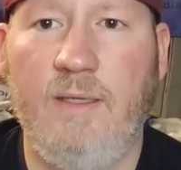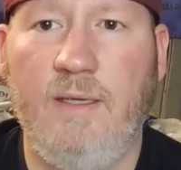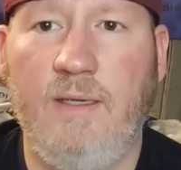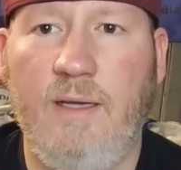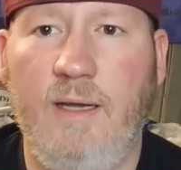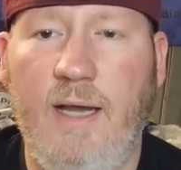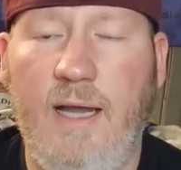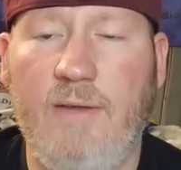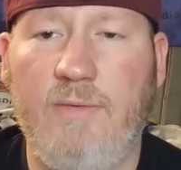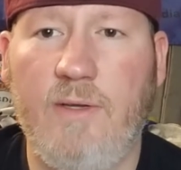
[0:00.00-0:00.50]

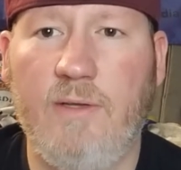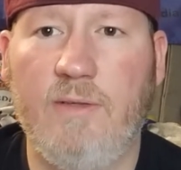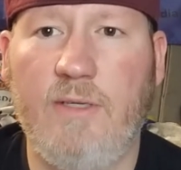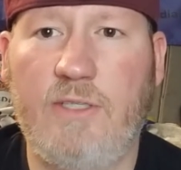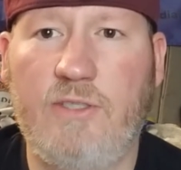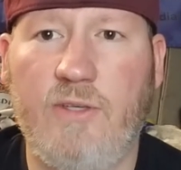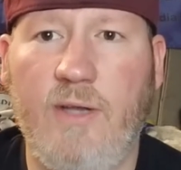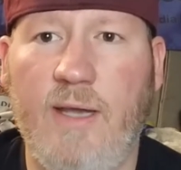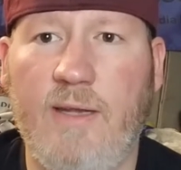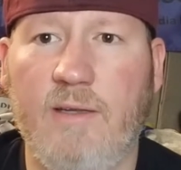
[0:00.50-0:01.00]
I really
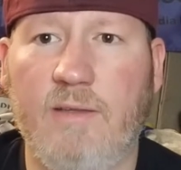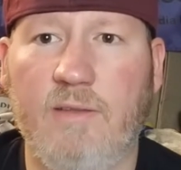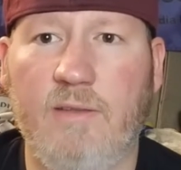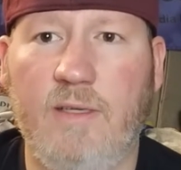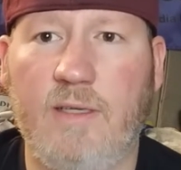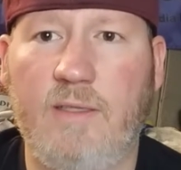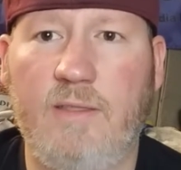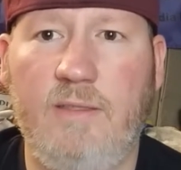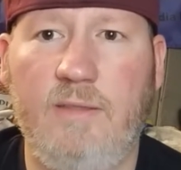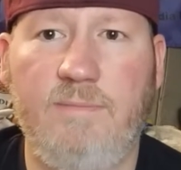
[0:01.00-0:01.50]
try to
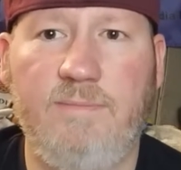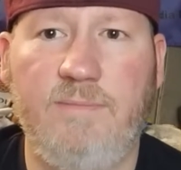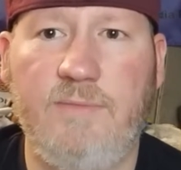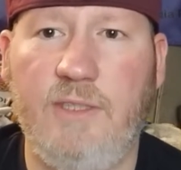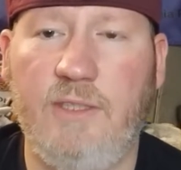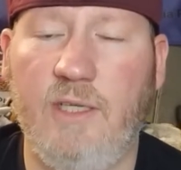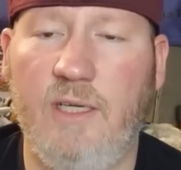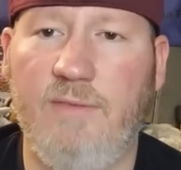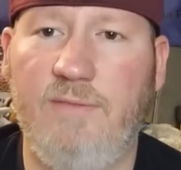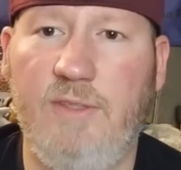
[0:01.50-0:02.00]
look,
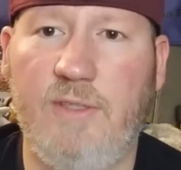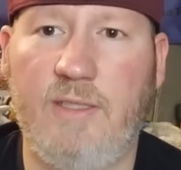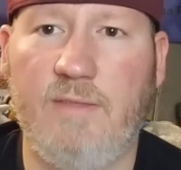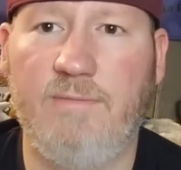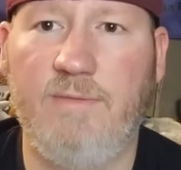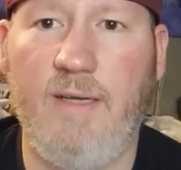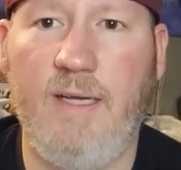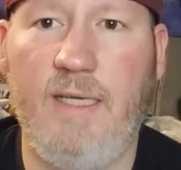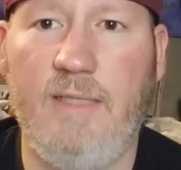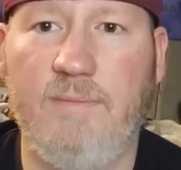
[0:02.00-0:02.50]
if you could
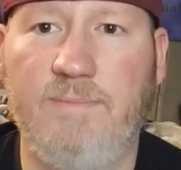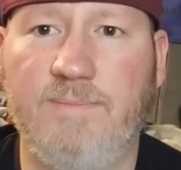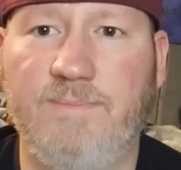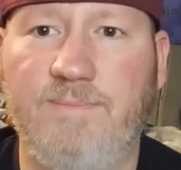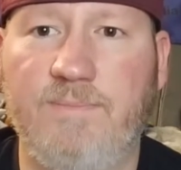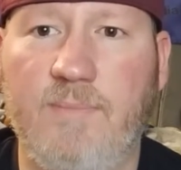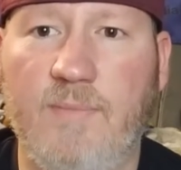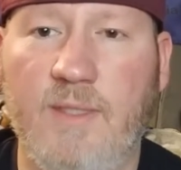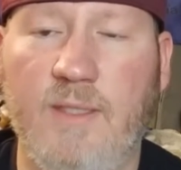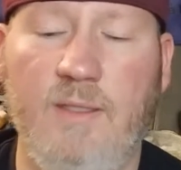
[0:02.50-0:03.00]
find,
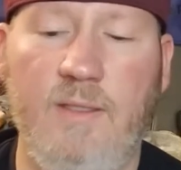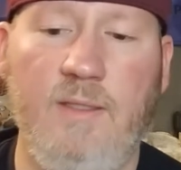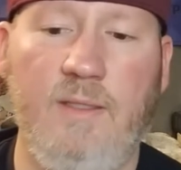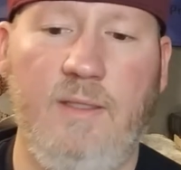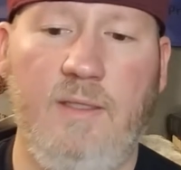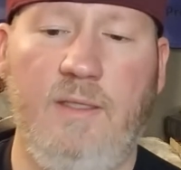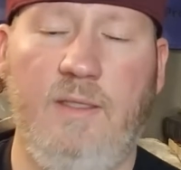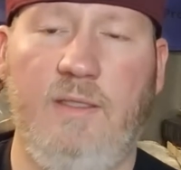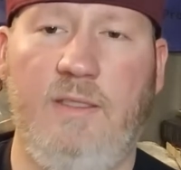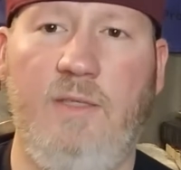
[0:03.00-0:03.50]

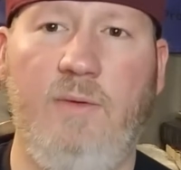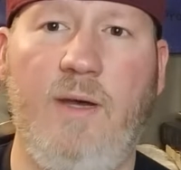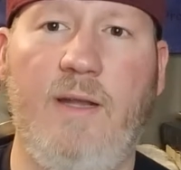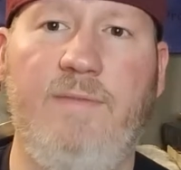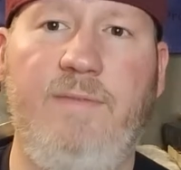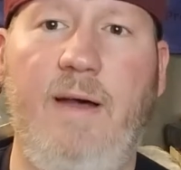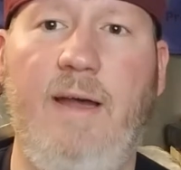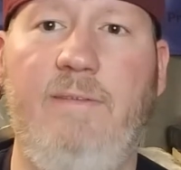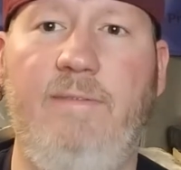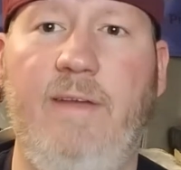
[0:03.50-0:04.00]
you want
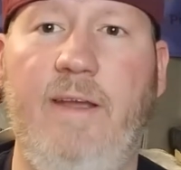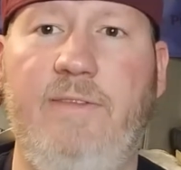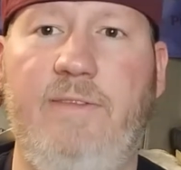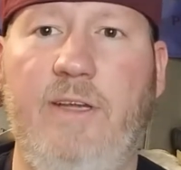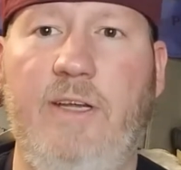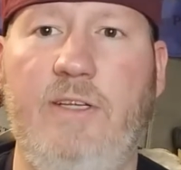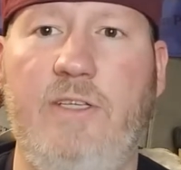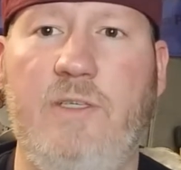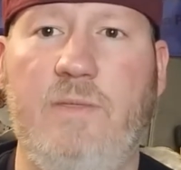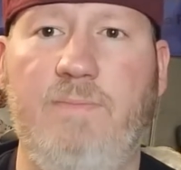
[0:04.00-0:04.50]
to find
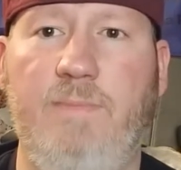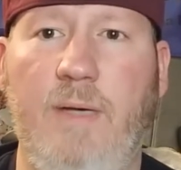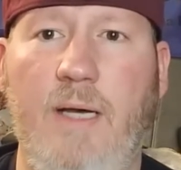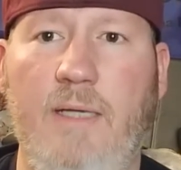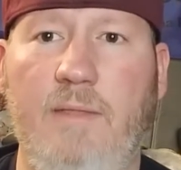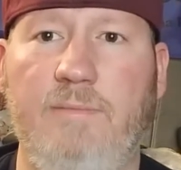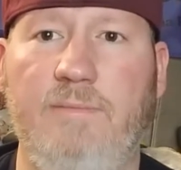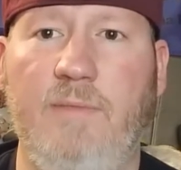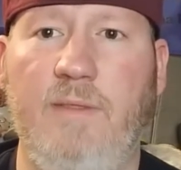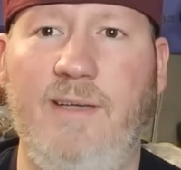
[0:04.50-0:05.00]
vintage,
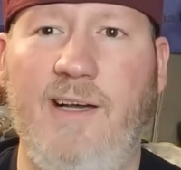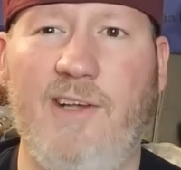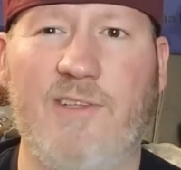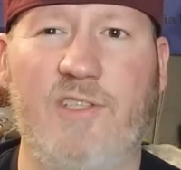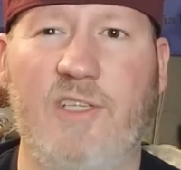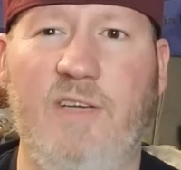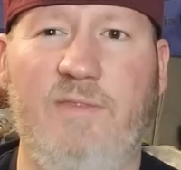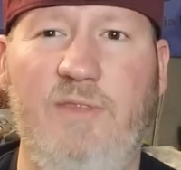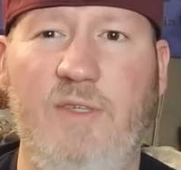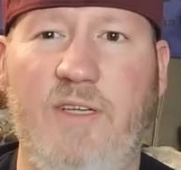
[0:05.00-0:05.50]
but
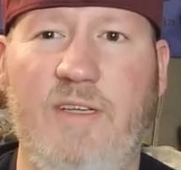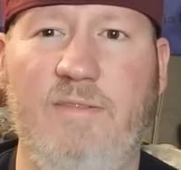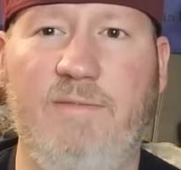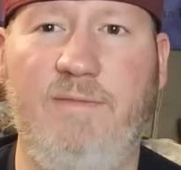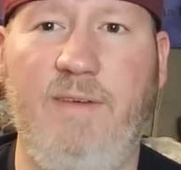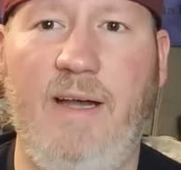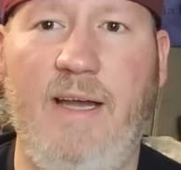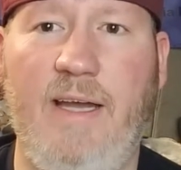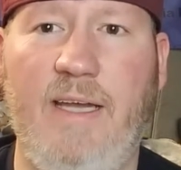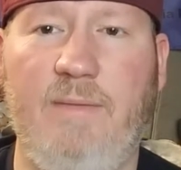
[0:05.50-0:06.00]
also if you can
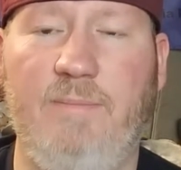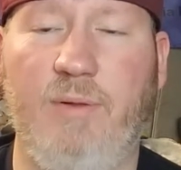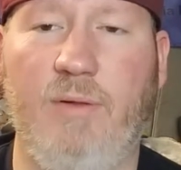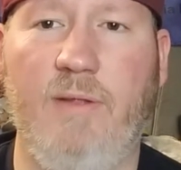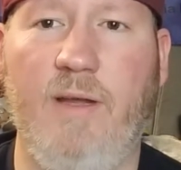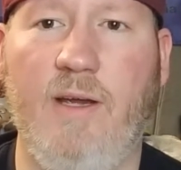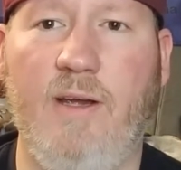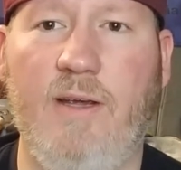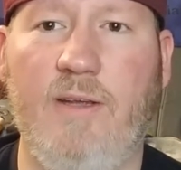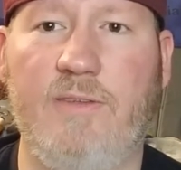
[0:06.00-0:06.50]
find
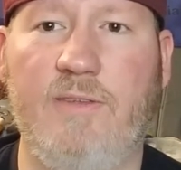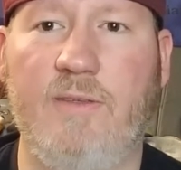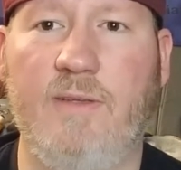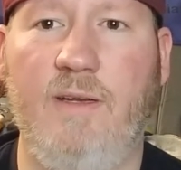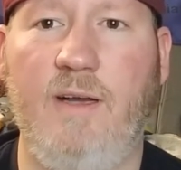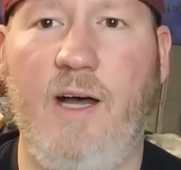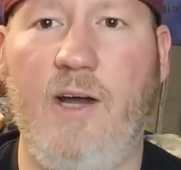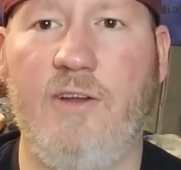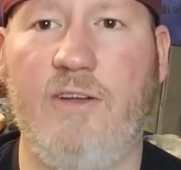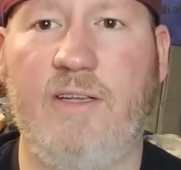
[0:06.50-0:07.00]
Polaris,
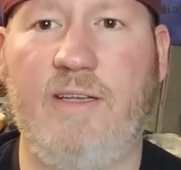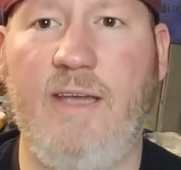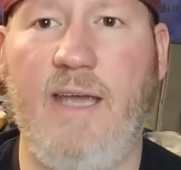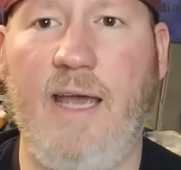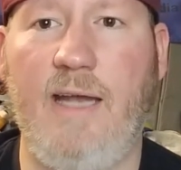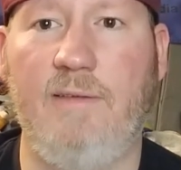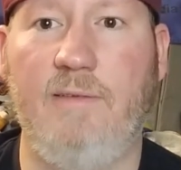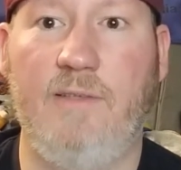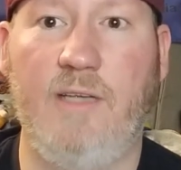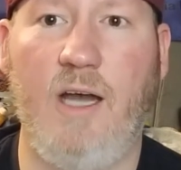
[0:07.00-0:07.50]
Arctic
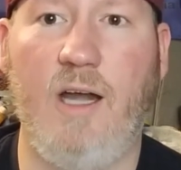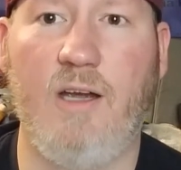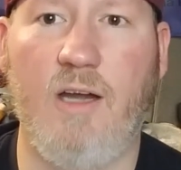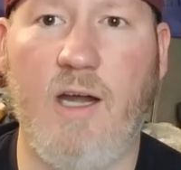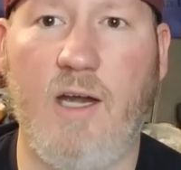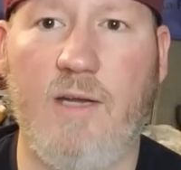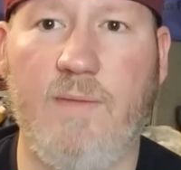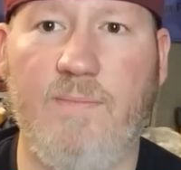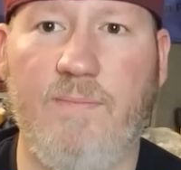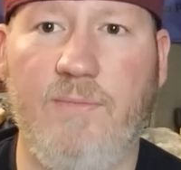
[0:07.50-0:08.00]
Cat,
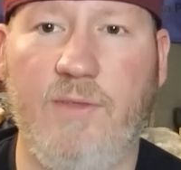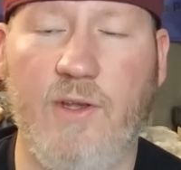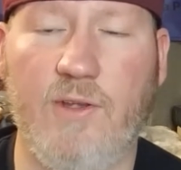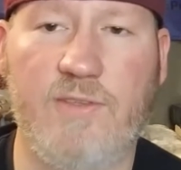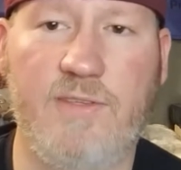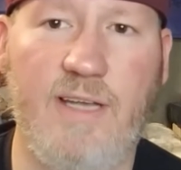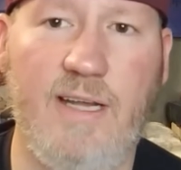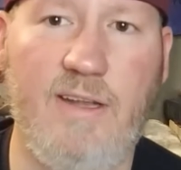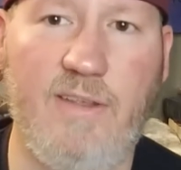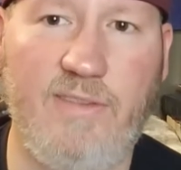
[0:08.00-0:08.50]
Carhartt,
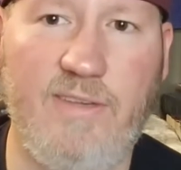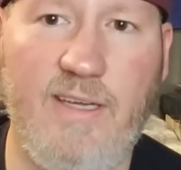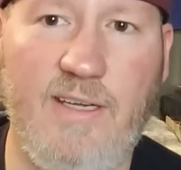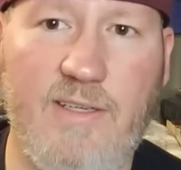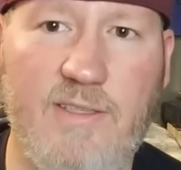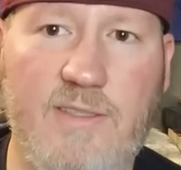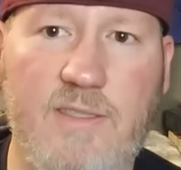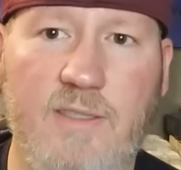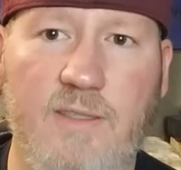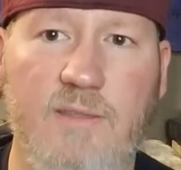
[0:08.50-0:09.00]
those kind of
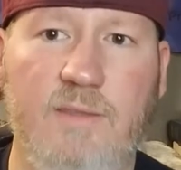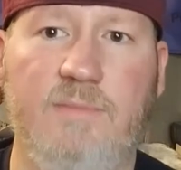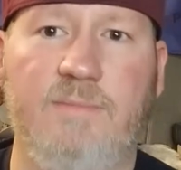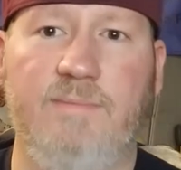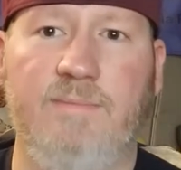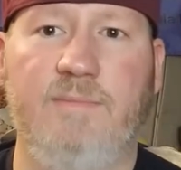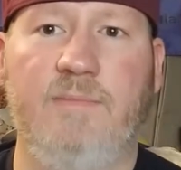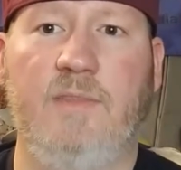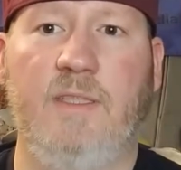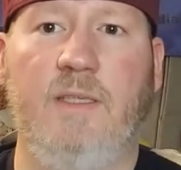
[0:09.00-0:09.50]
things,
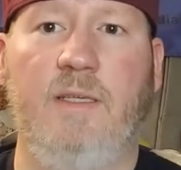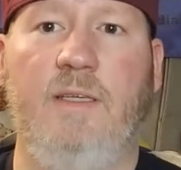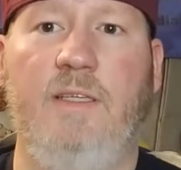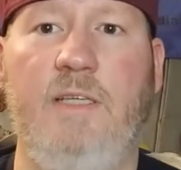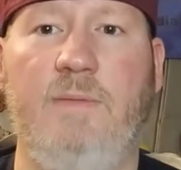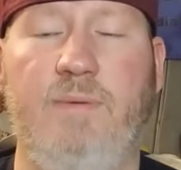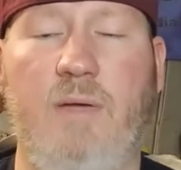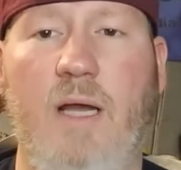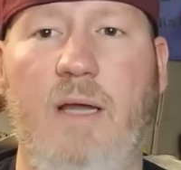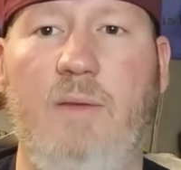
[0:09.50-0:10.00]

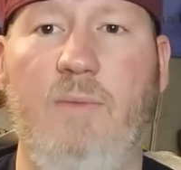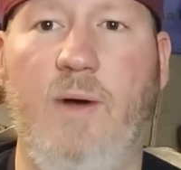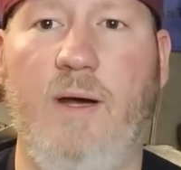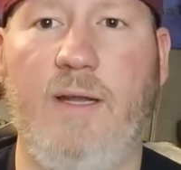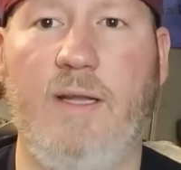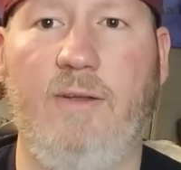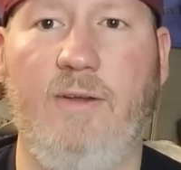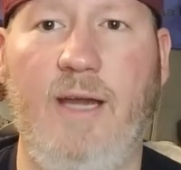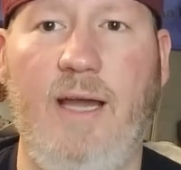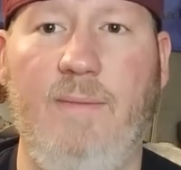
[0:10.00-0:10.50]
you probably
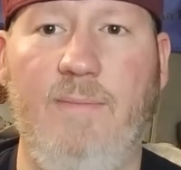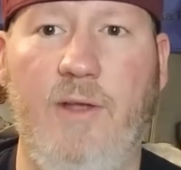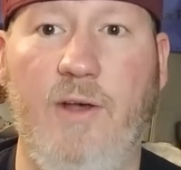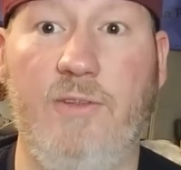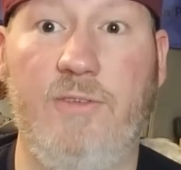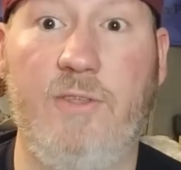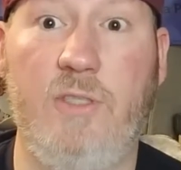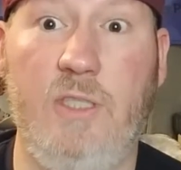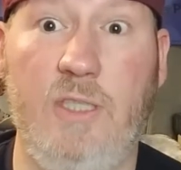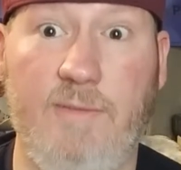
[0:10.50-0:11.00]
want to grab
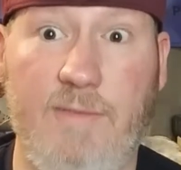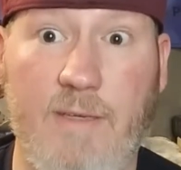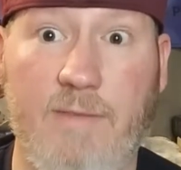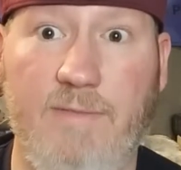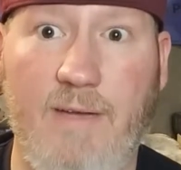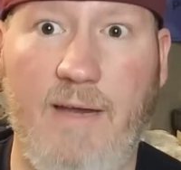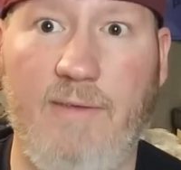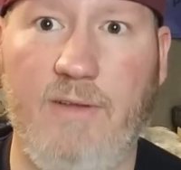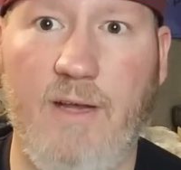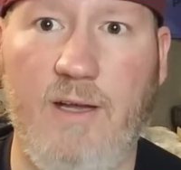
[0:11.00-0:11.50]
those too if they're
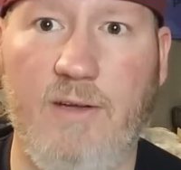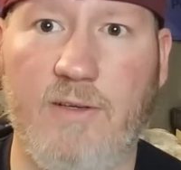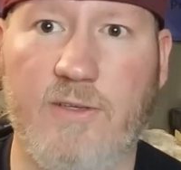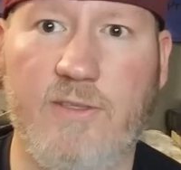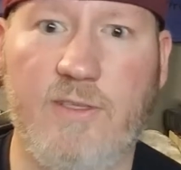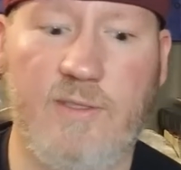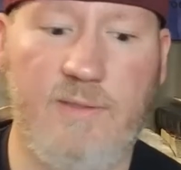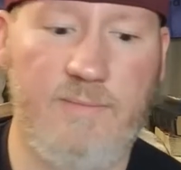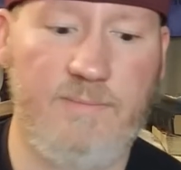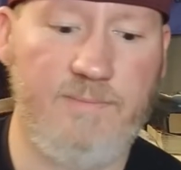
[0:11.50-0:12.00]

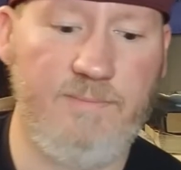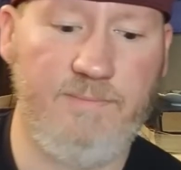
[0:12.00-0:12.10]
$5.